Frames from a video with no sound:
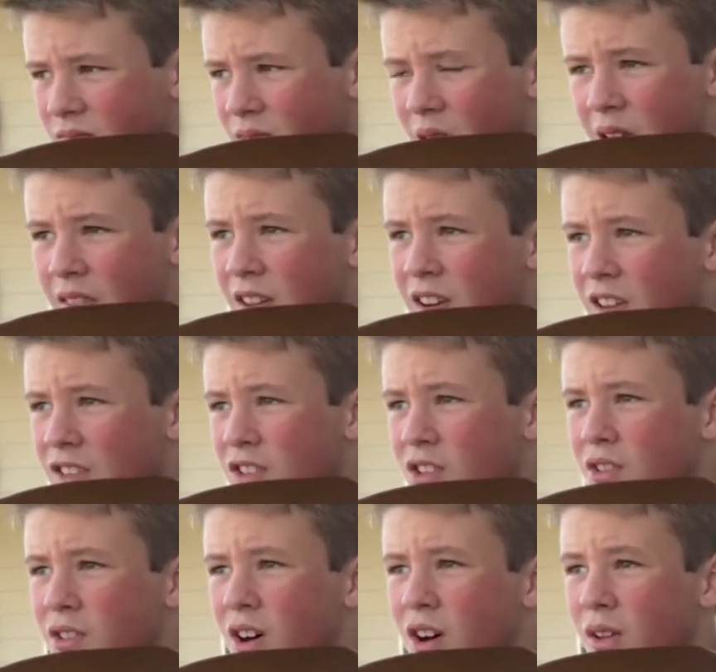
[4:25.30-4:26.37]
and they
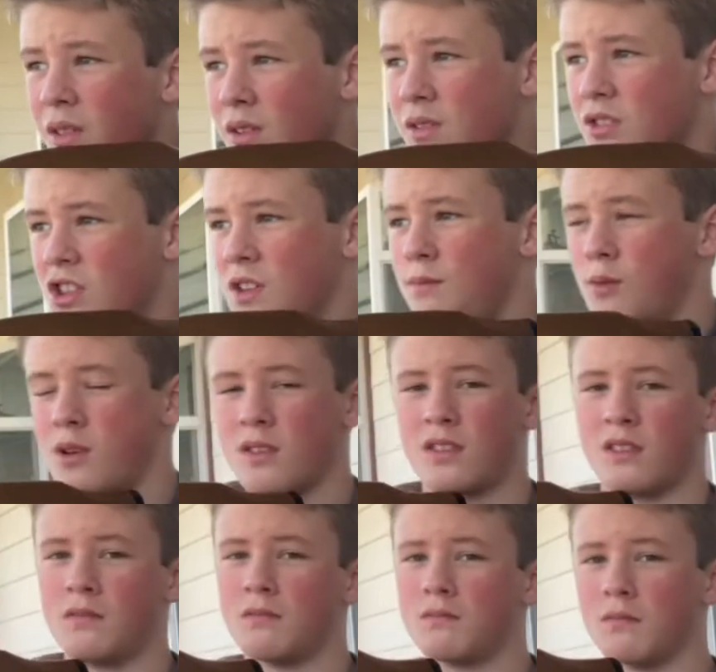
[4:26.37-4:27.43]
disclude all the cheap ones,
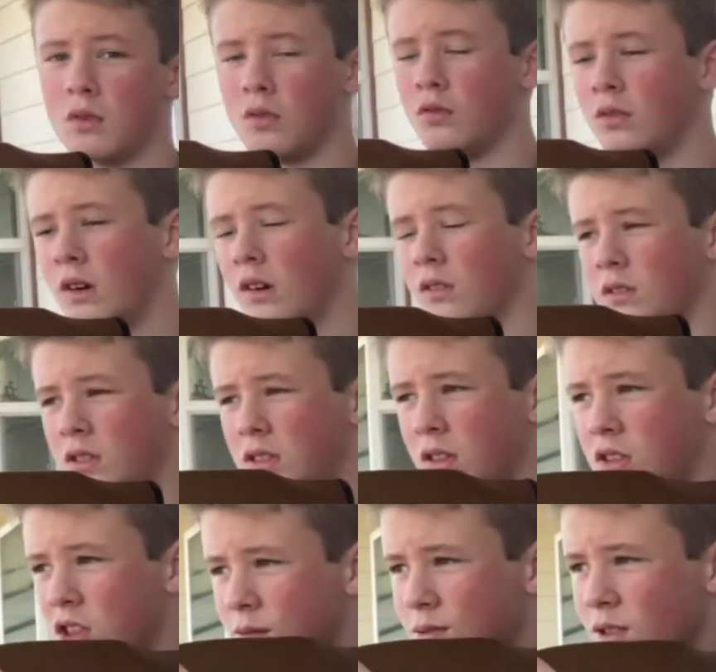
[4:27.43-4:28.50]
and who knows, the
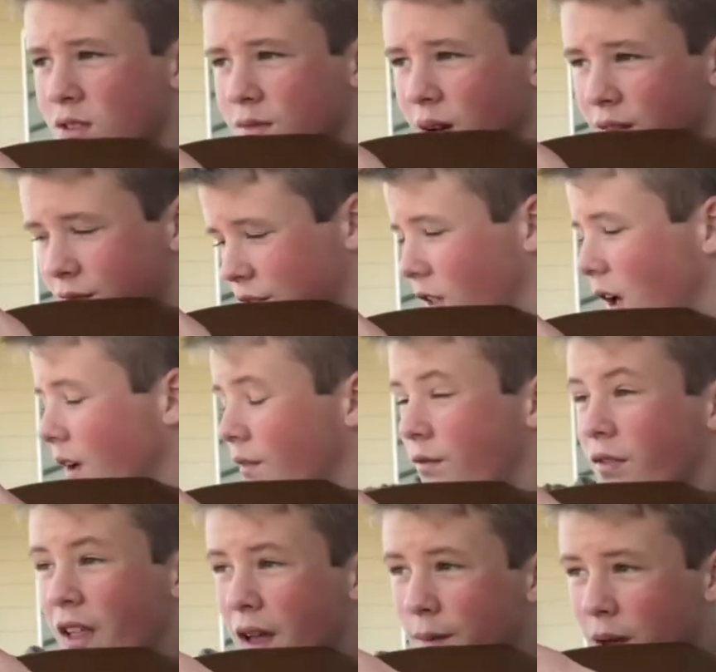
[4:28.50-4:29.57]
cheap ones might
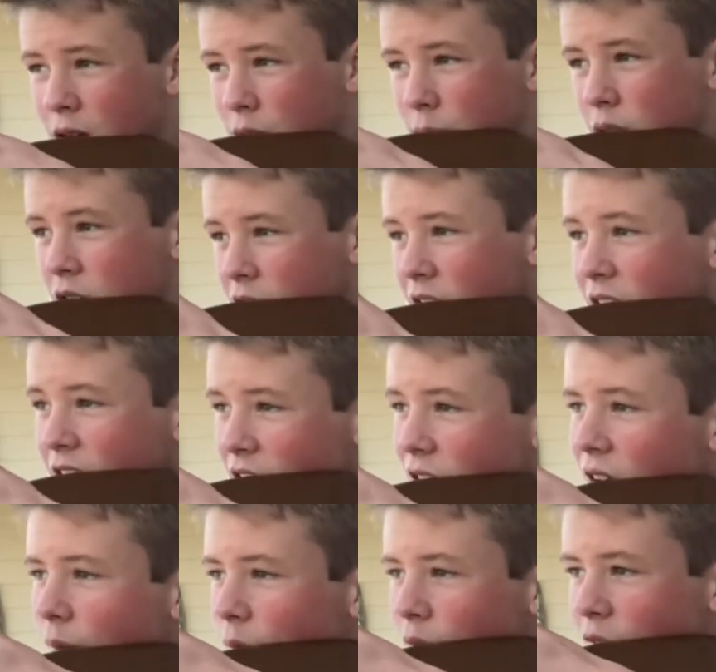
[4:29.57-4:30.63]
fly better, but you're gonna get a
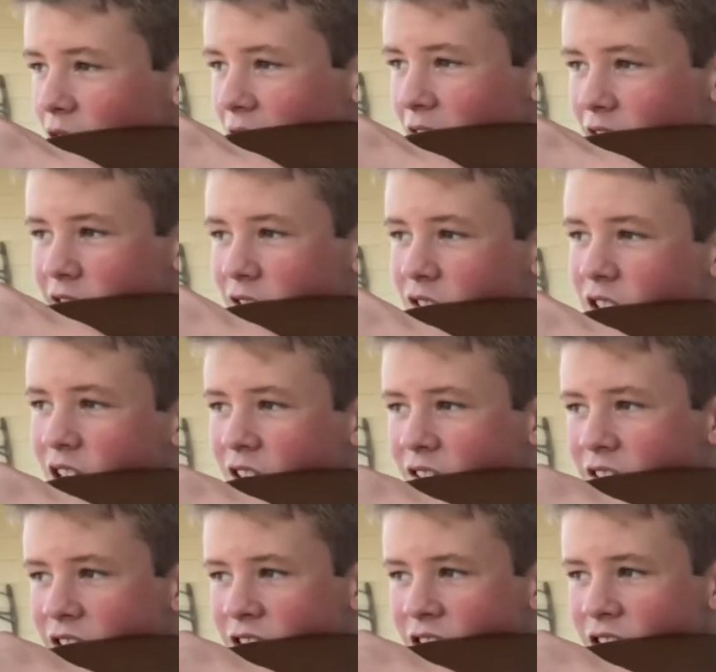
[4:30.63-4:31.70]
lot more flyers, that's
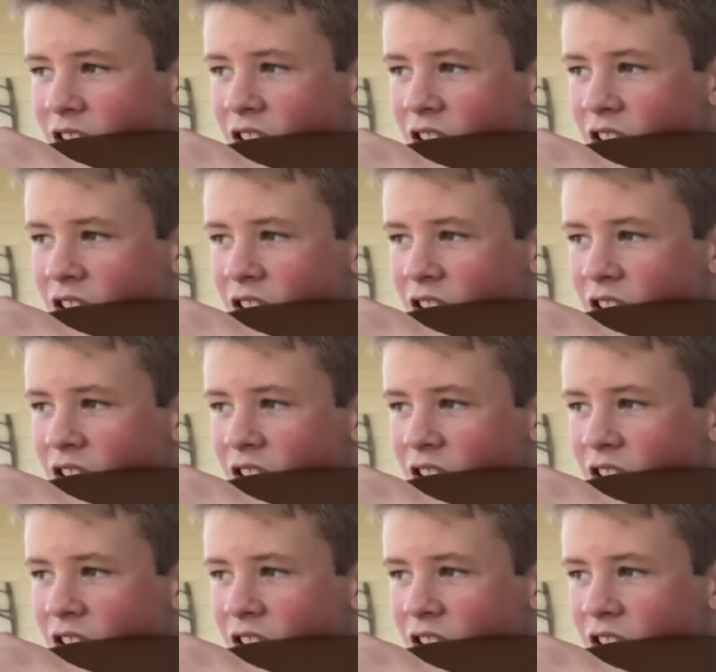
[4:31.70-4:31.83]
guaranteed.